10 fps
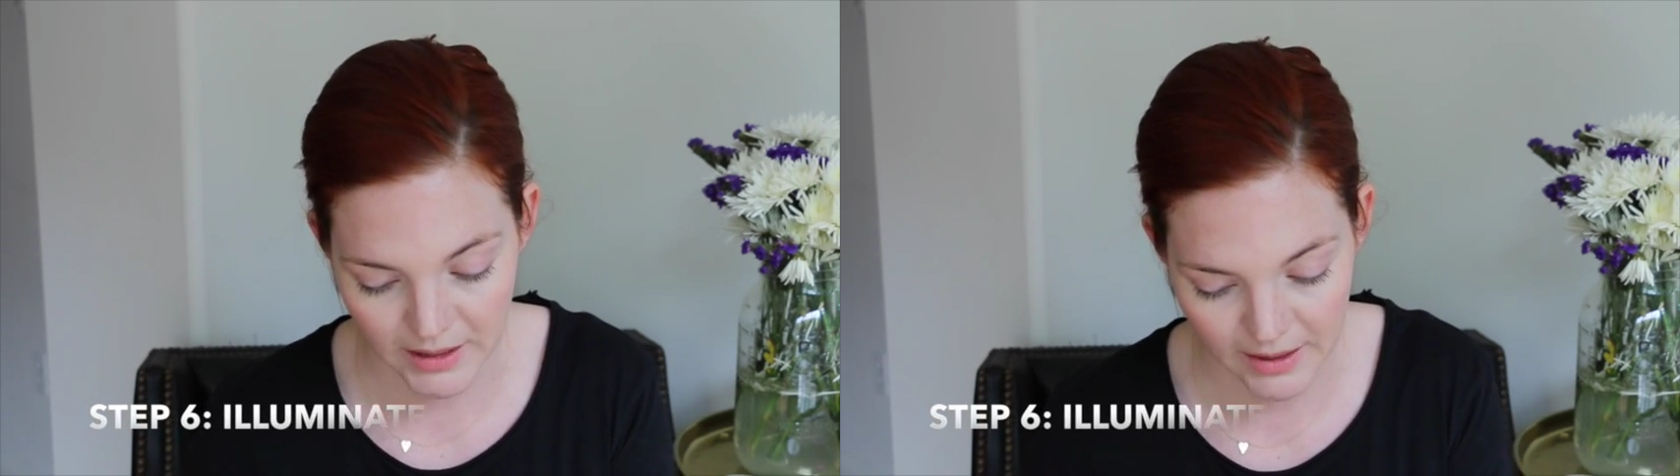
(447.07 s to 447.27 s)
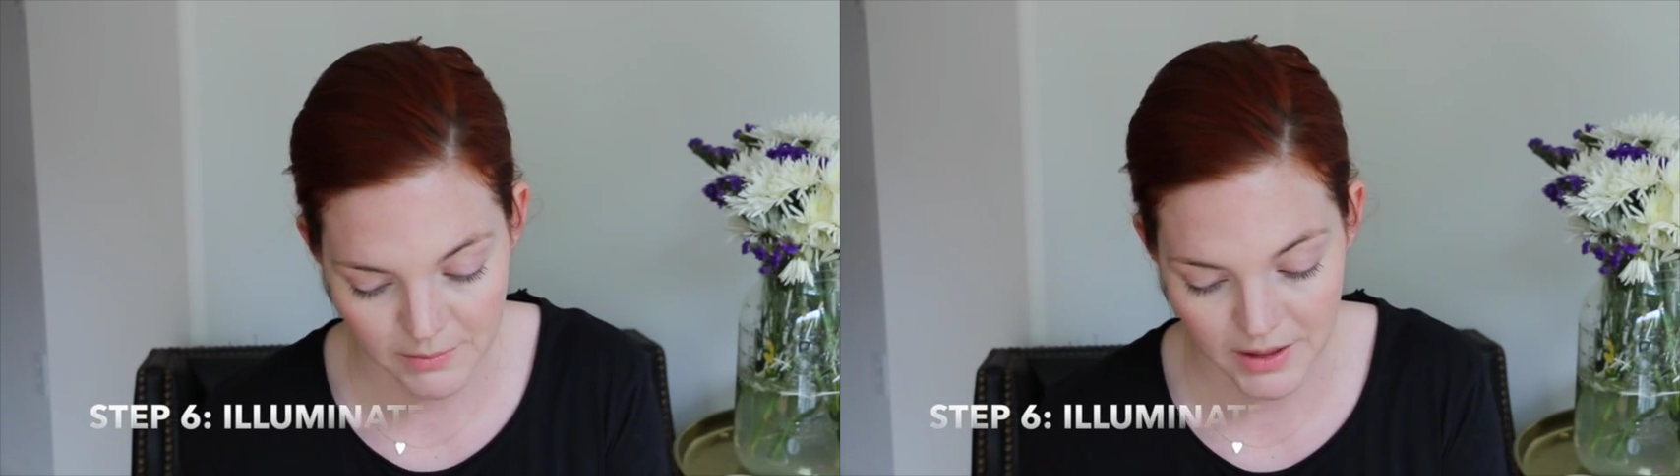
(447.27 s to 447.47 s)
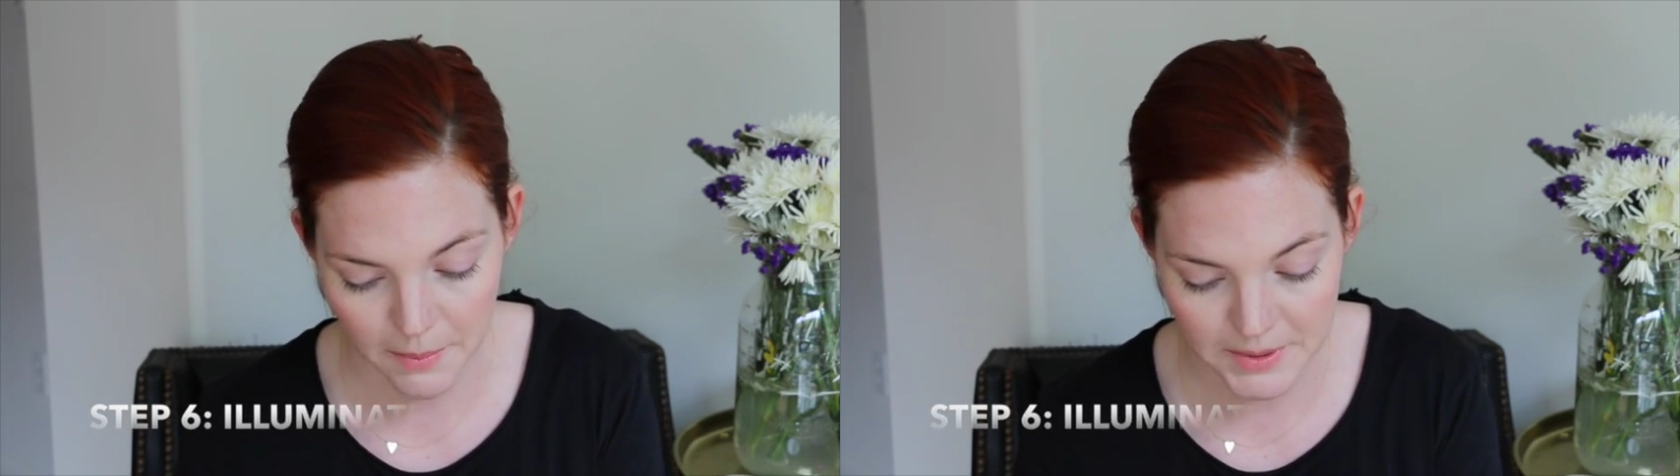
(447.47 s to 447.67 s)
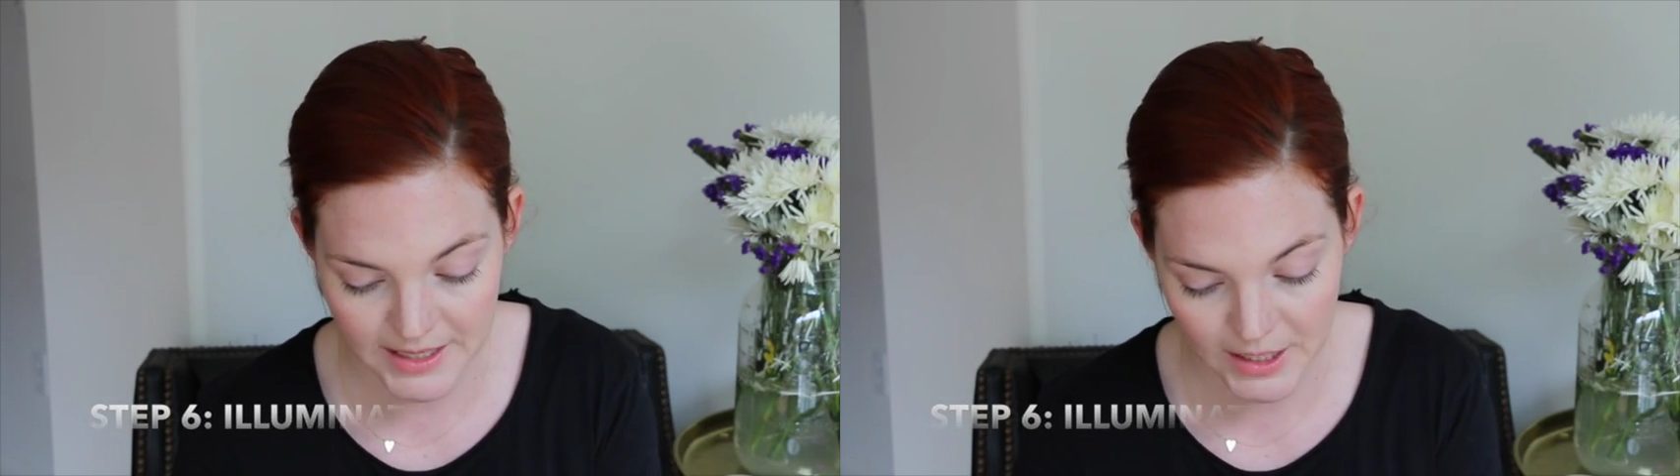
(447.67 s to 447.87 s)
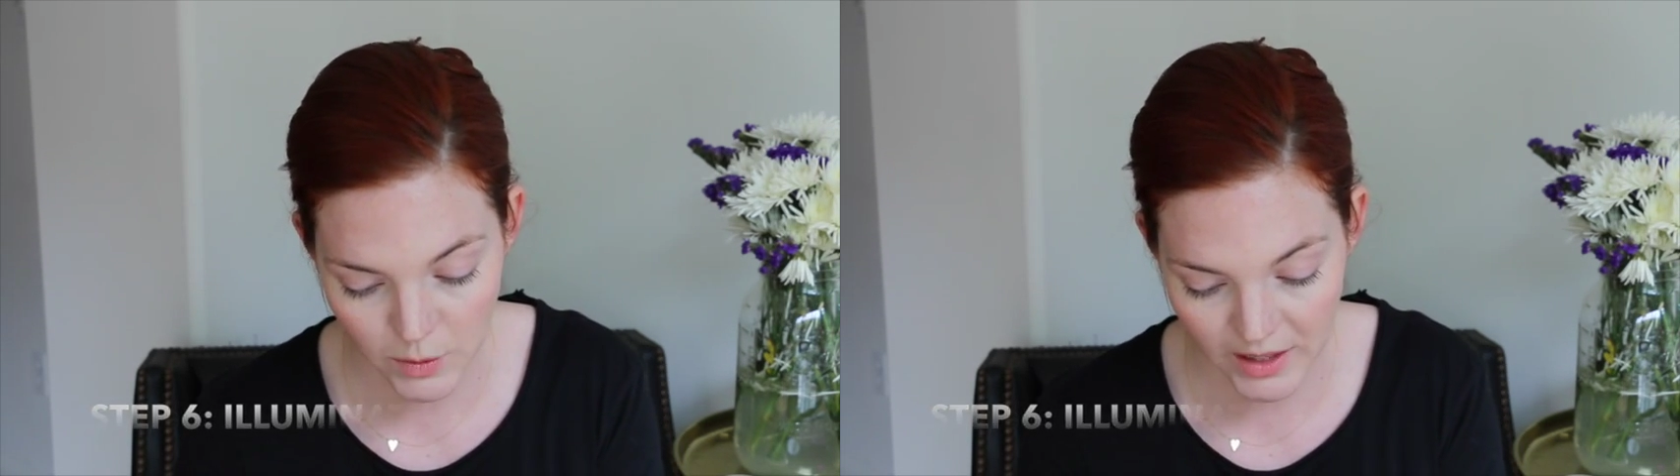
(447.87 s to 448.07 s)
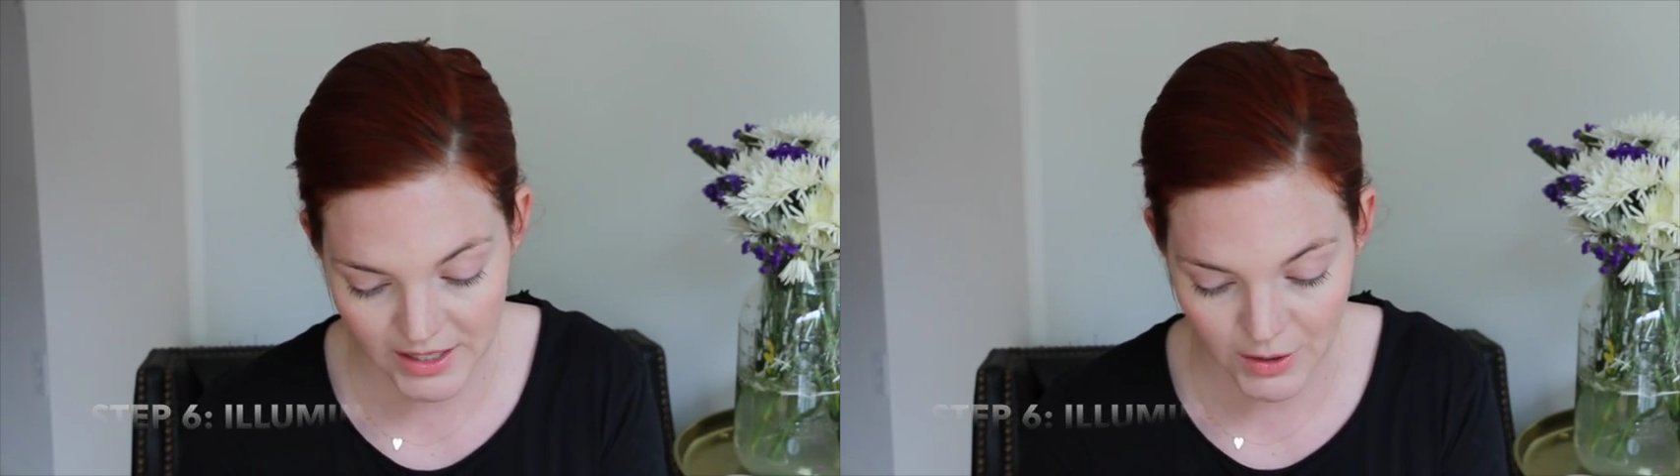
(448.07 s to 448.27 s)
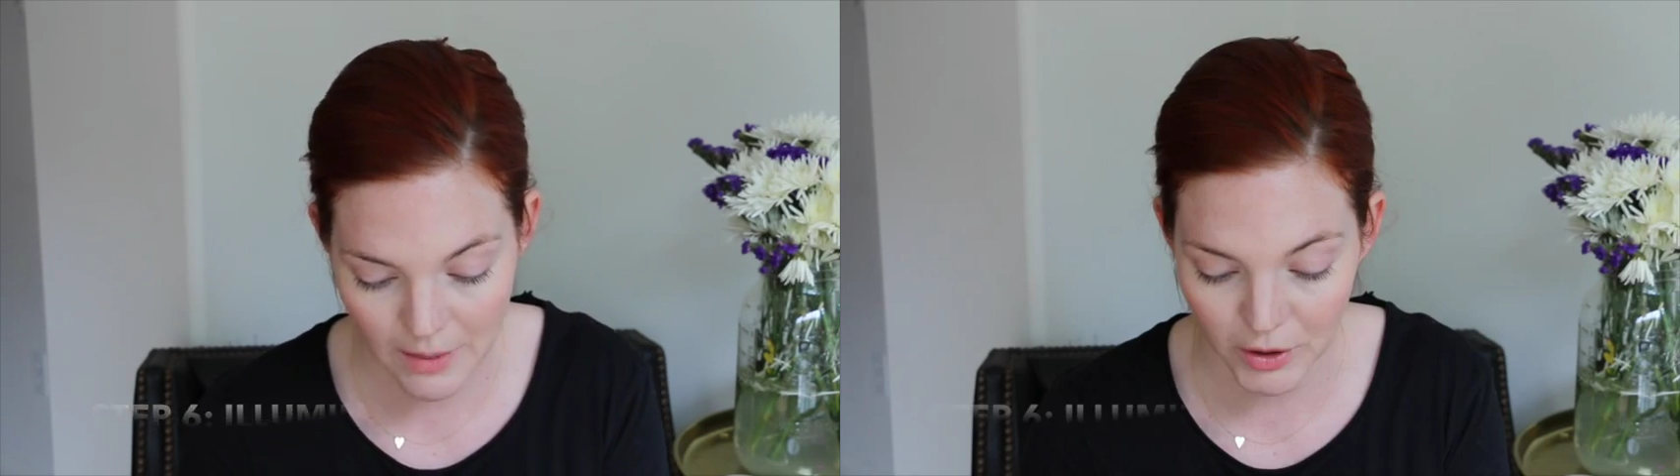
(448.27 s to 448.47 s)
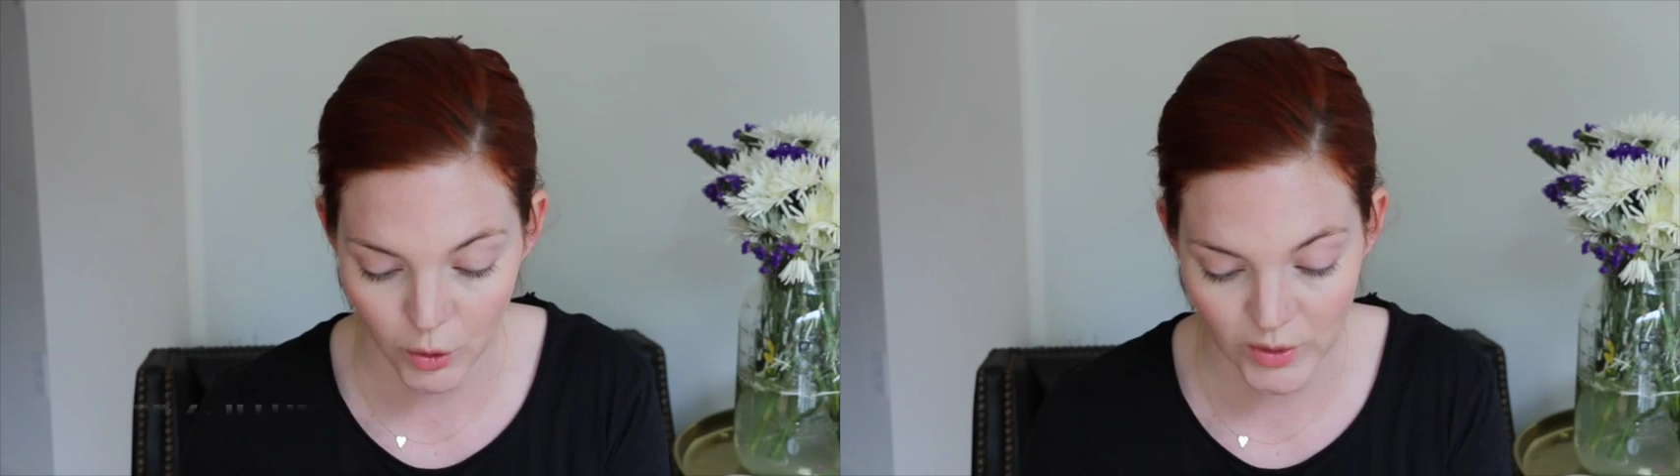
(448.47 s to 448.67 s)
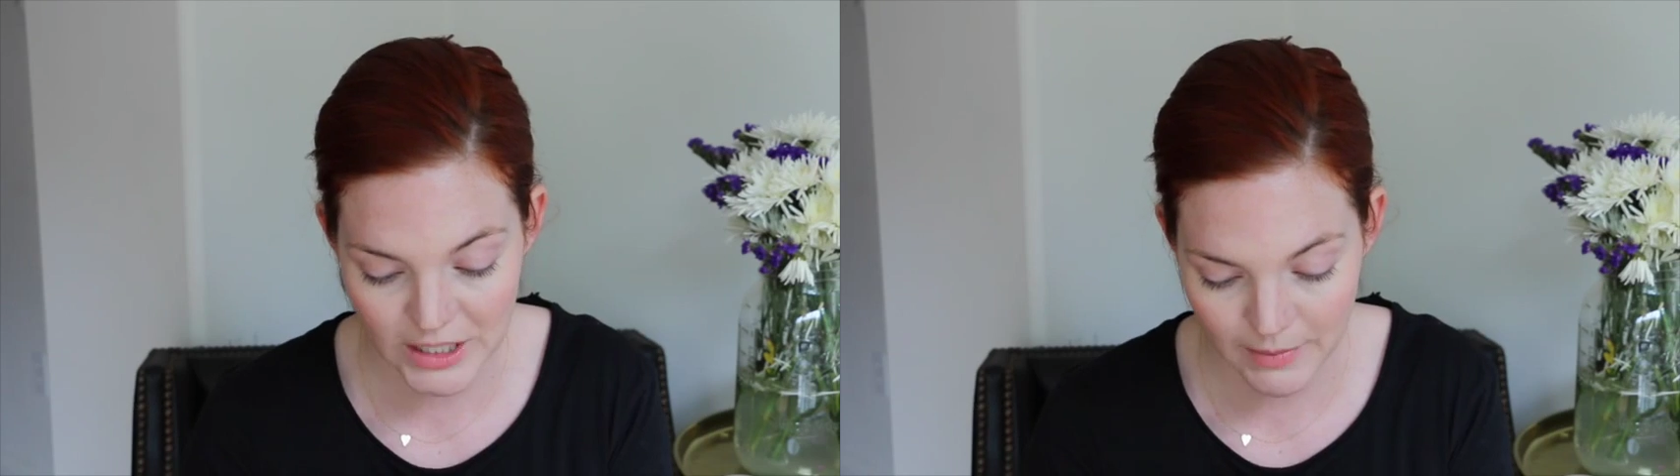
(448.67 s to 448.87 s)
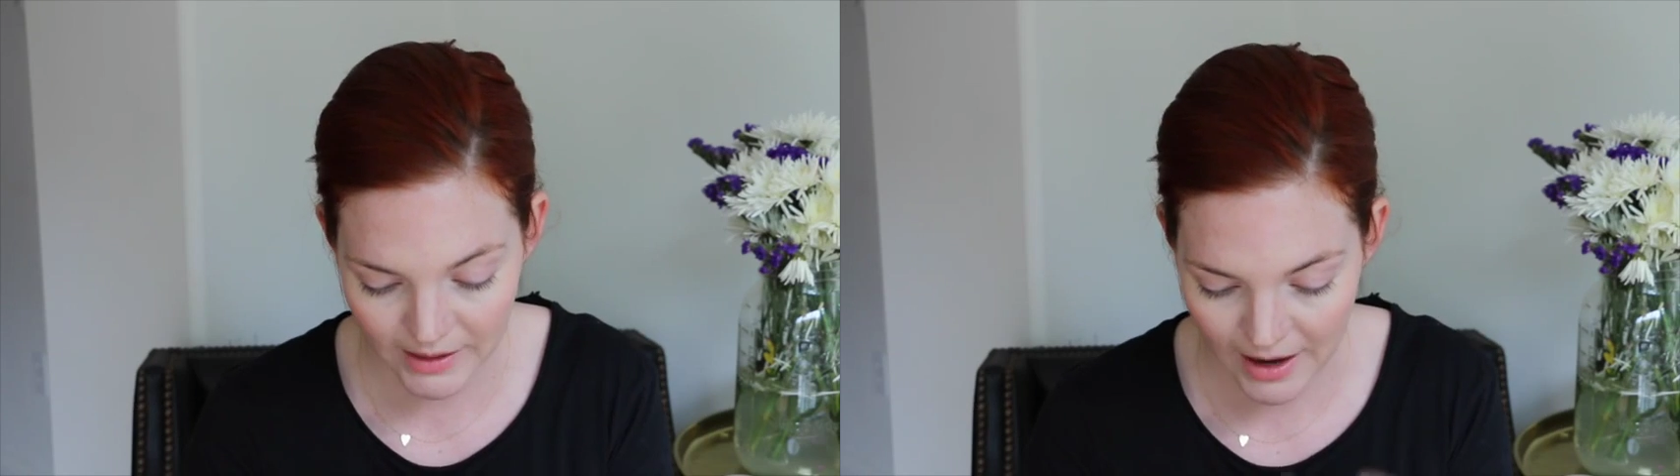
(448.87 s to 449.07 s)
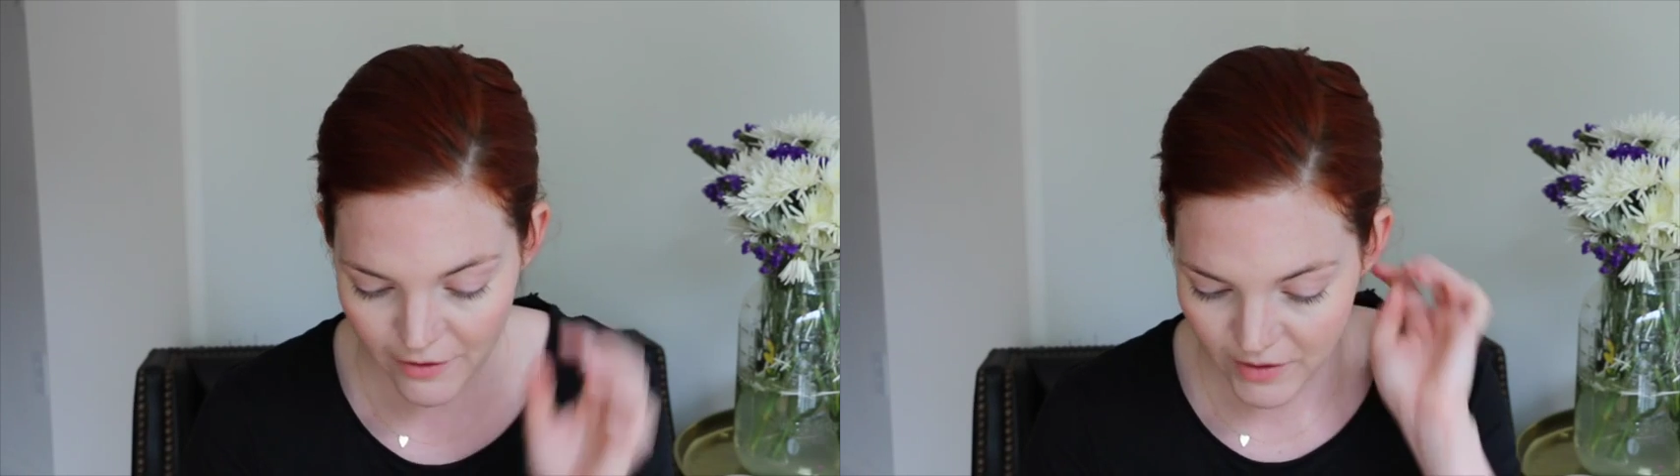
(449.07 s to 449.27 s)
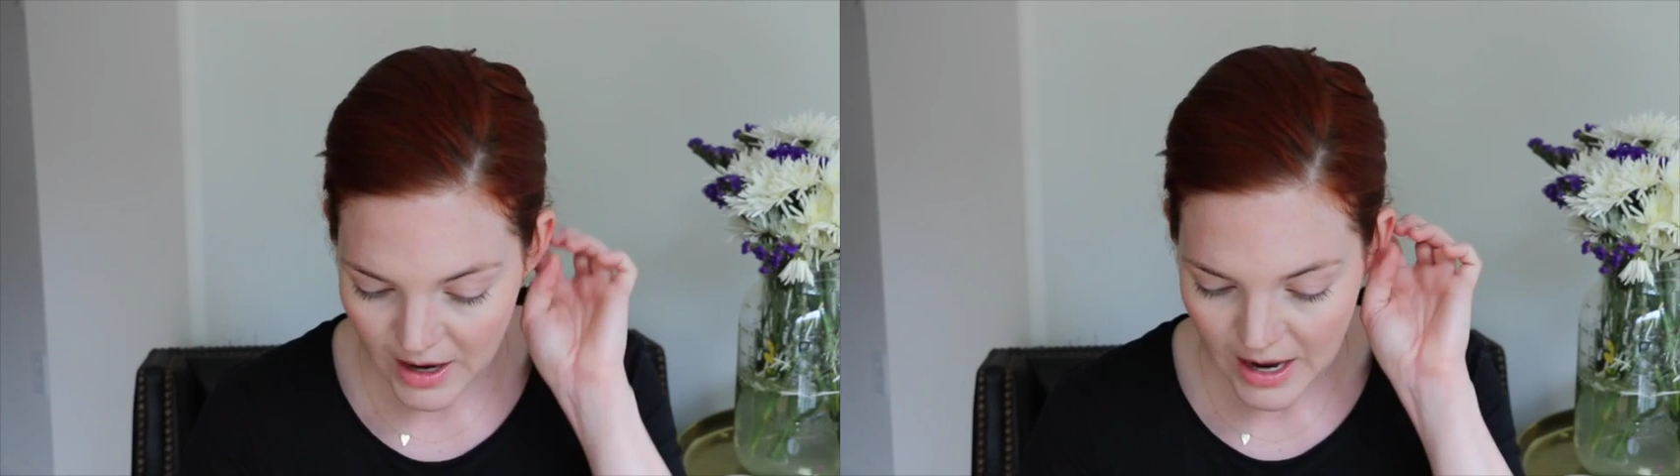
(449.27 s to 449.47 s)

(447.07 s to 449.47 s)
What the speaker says: but I'm obsessed with it, so I'm gonna risk my life.